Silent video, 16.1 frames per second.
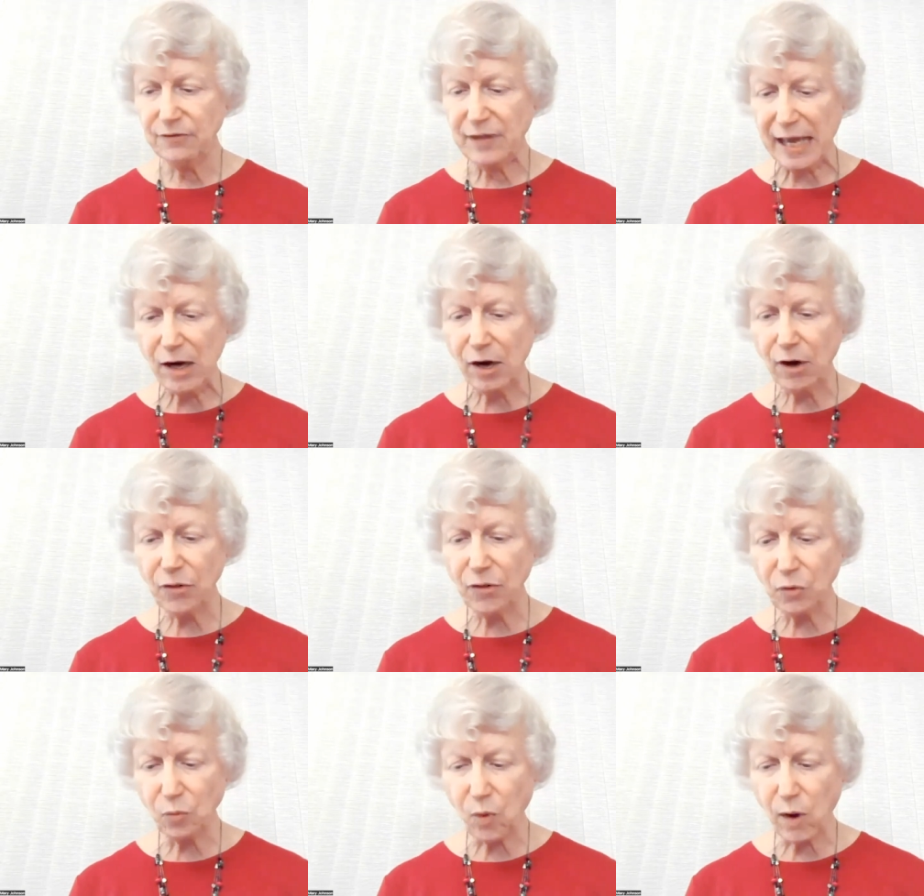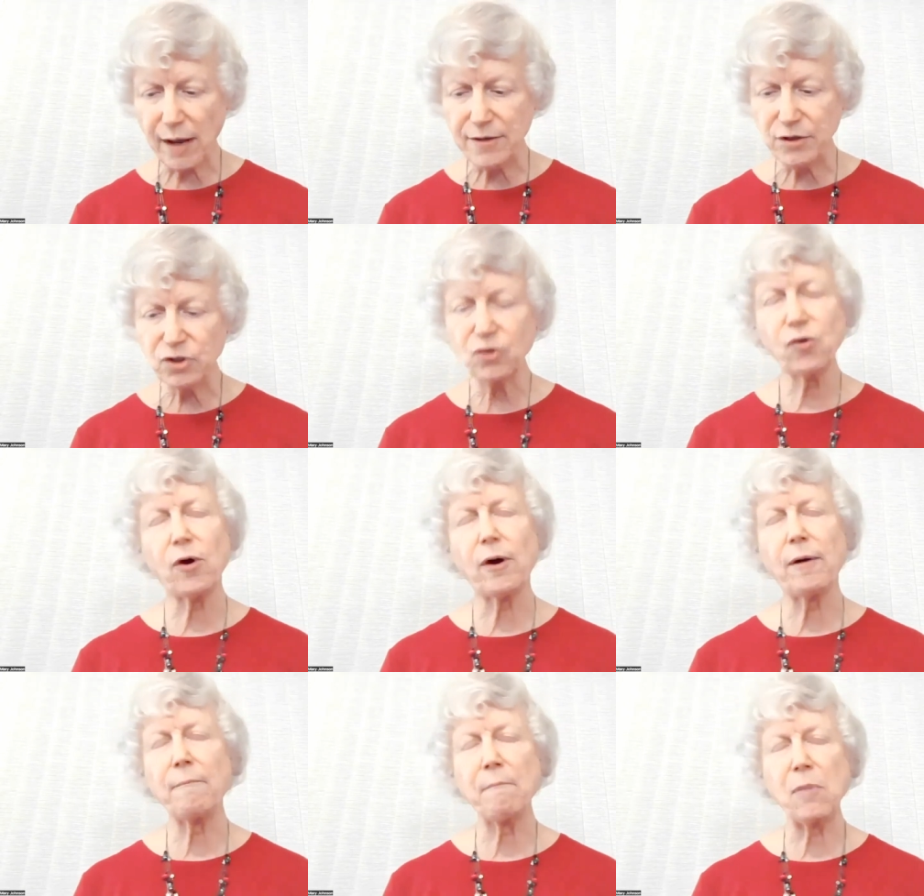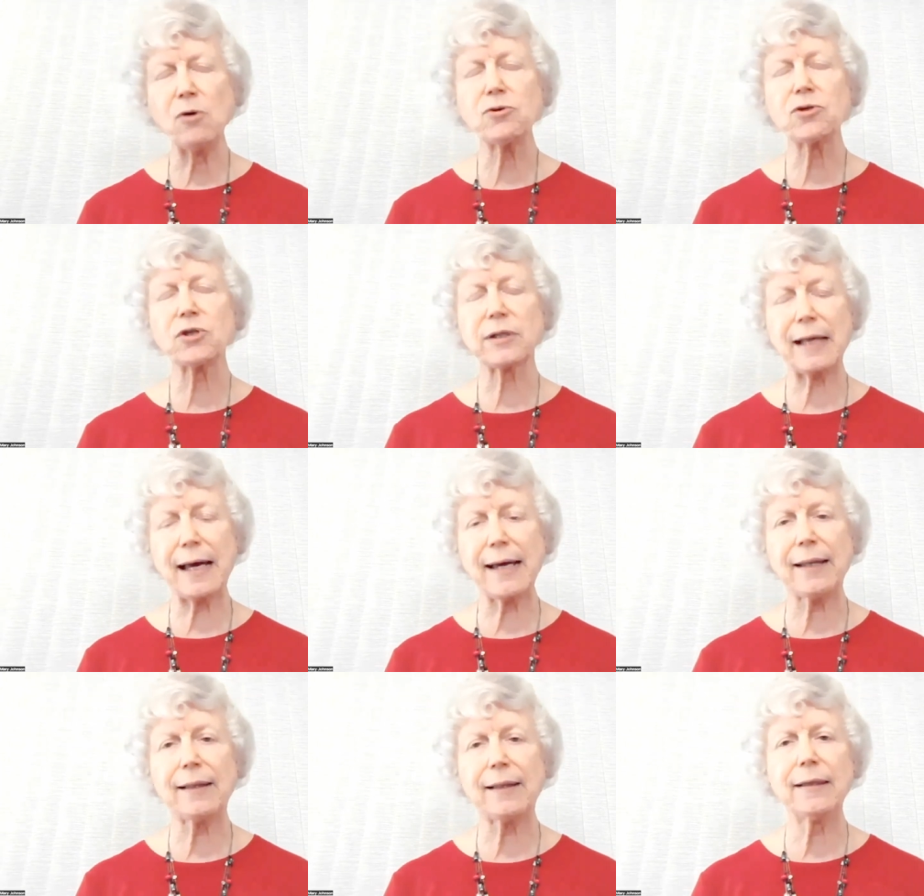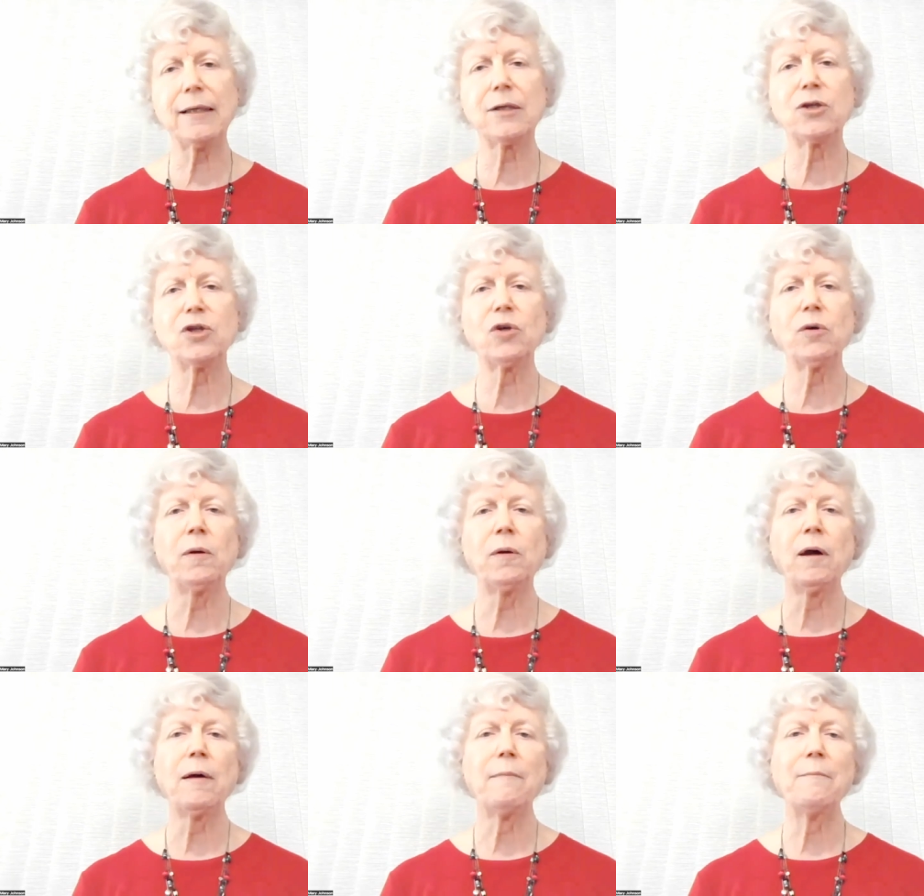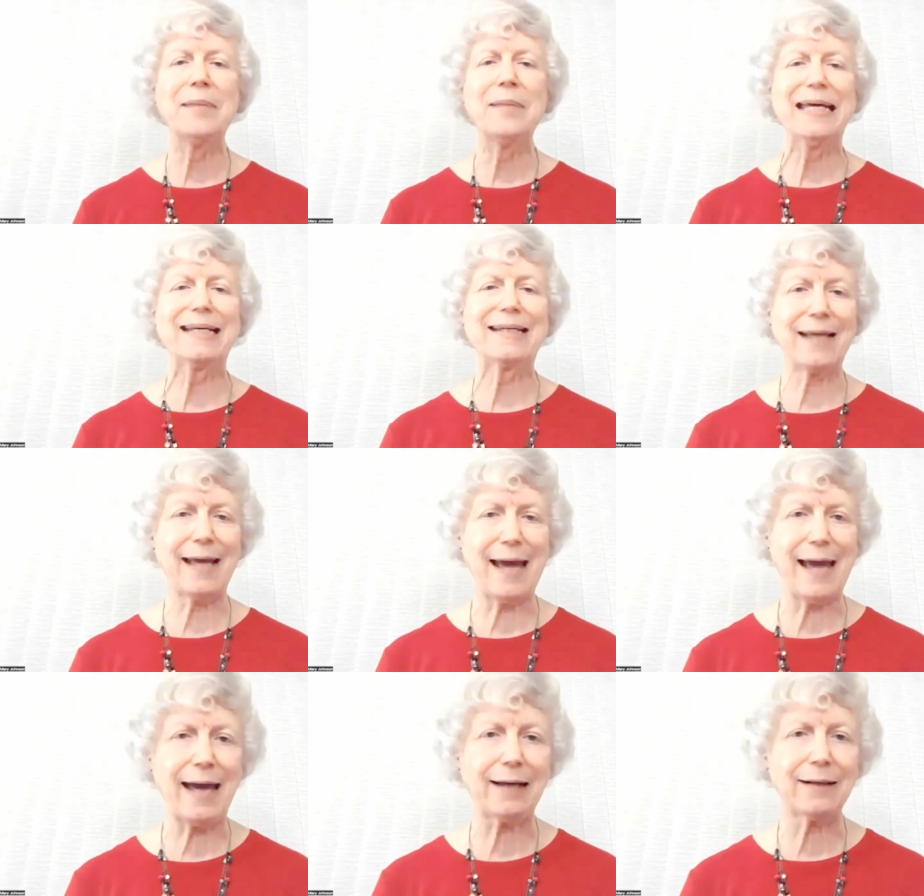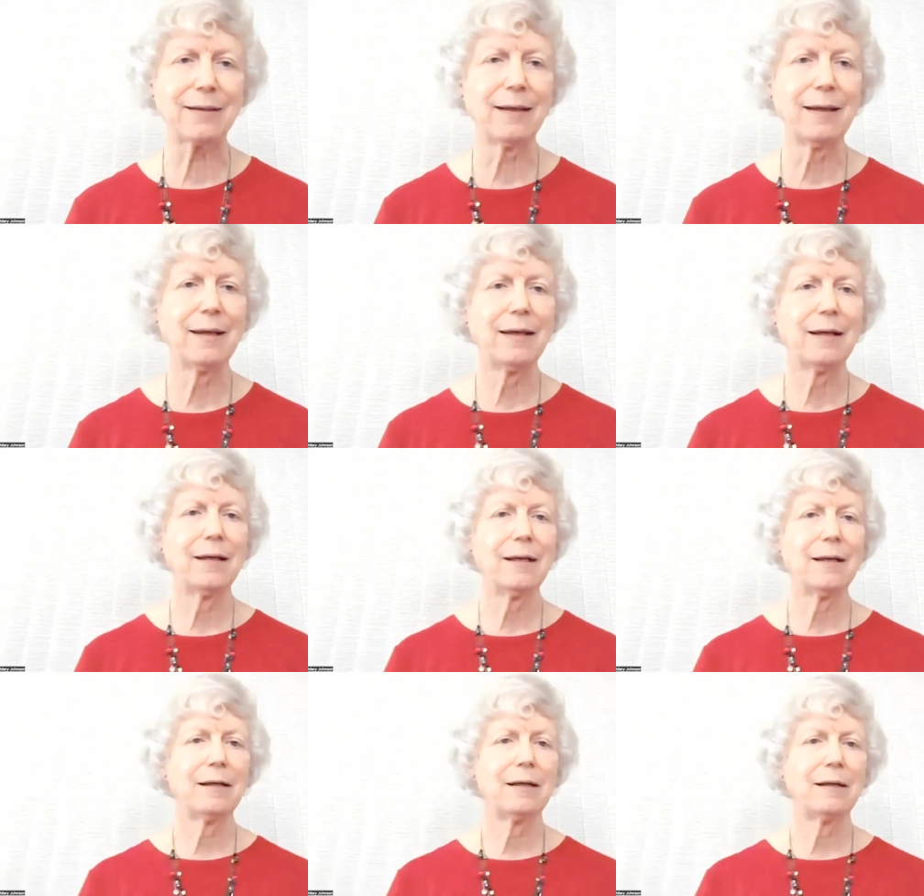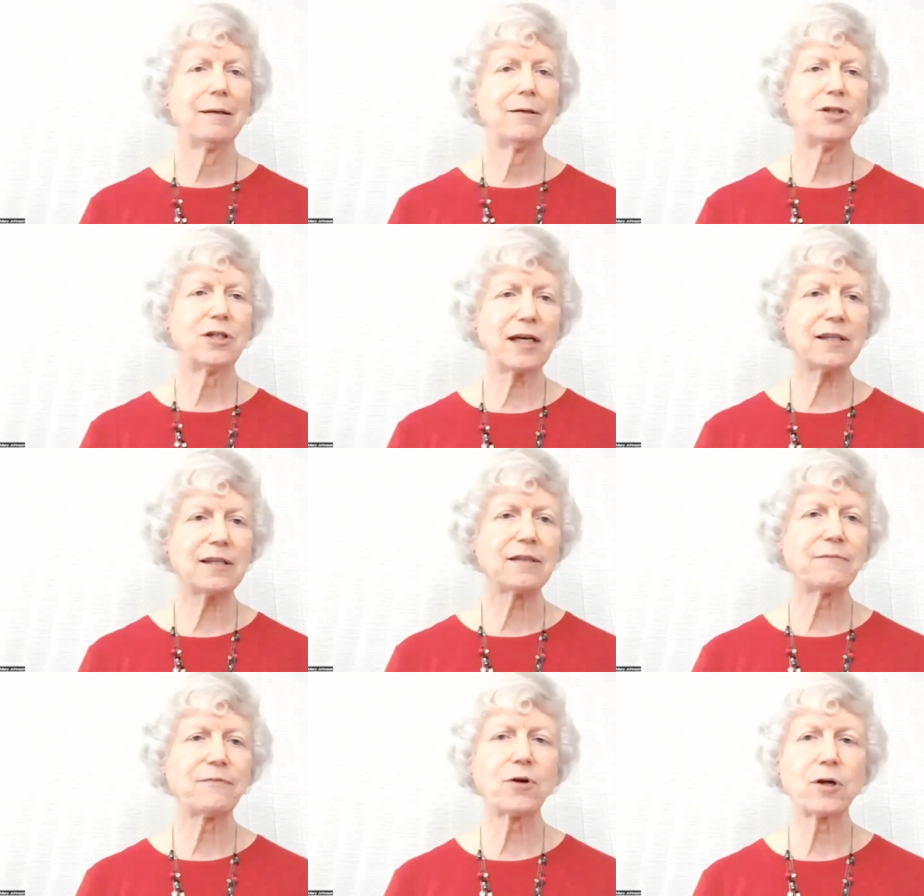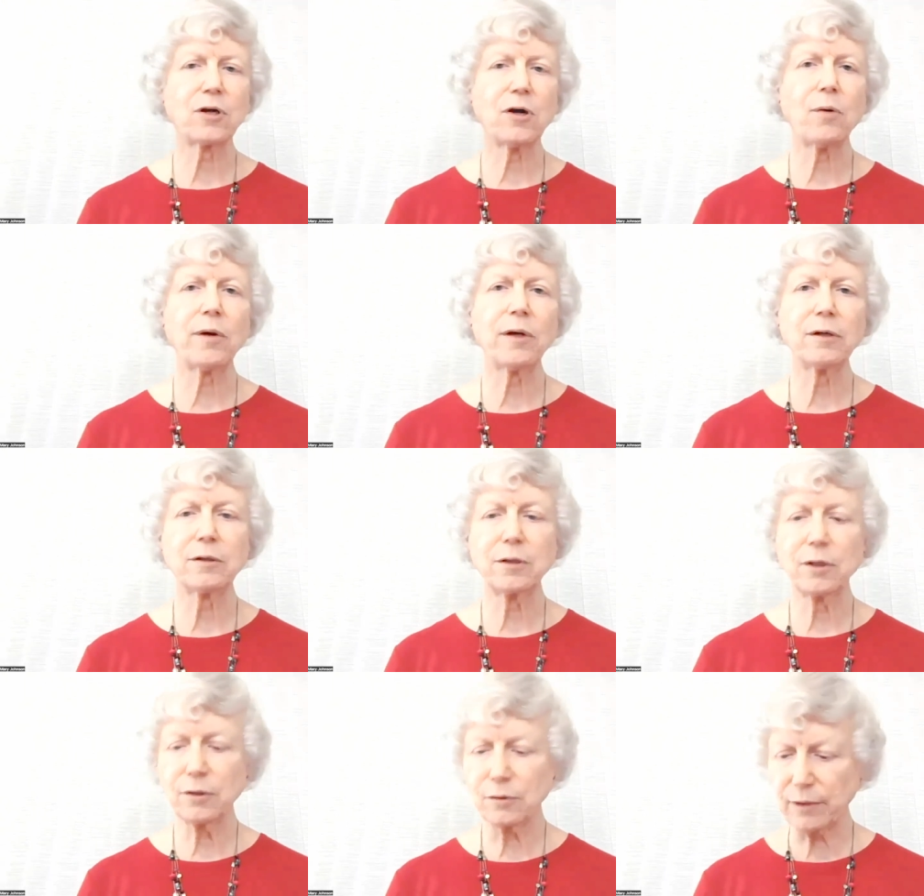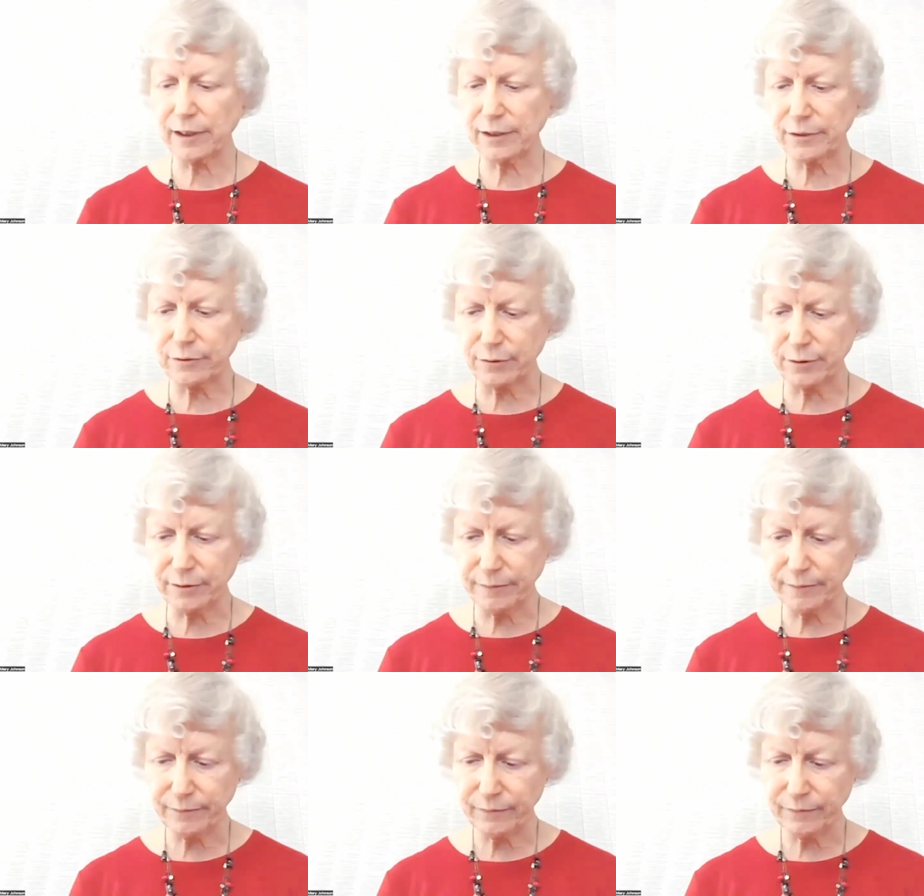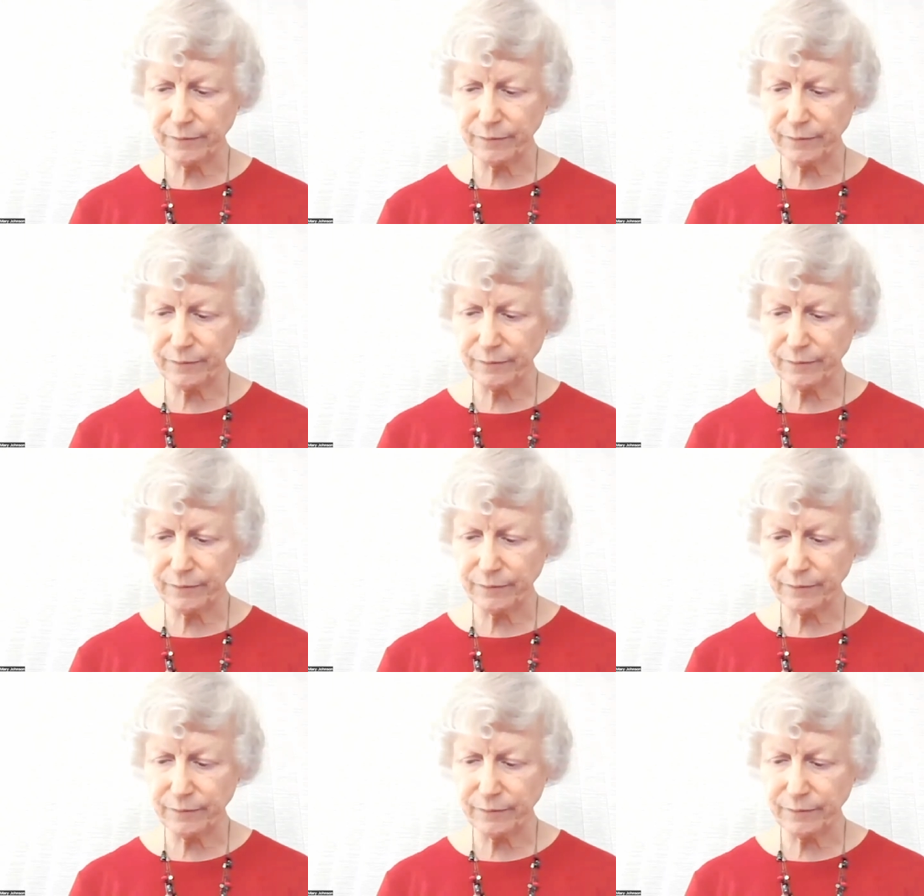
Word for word: They are the ones who are most likely to be attacked just for going to the restroom.